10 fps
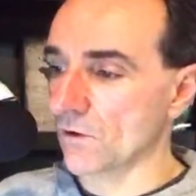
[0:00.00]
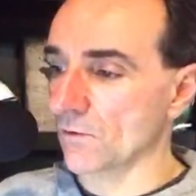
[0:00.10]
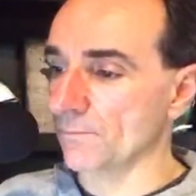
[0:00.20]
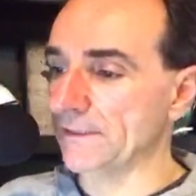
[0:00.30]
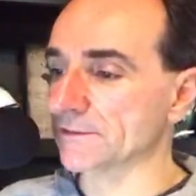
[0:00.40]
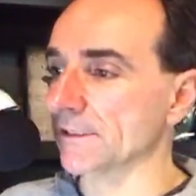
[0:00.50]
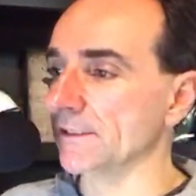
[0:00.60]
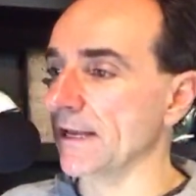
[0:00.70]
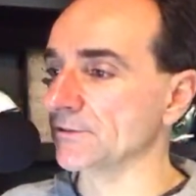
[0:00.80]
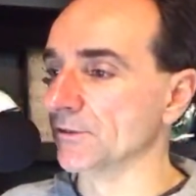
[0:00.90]

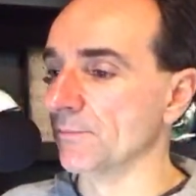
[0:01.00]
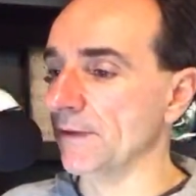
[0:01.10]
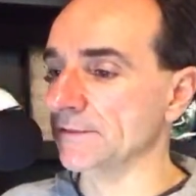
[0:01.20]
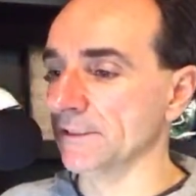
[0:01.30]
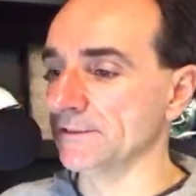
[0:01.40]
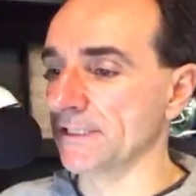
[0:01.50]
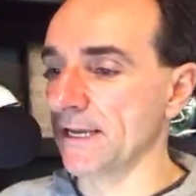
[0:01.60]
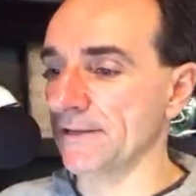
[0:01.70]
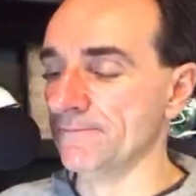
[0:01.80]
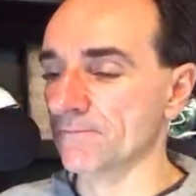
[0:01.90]
Beasley. Yeah, Drew Beasley
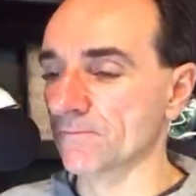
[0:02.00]
said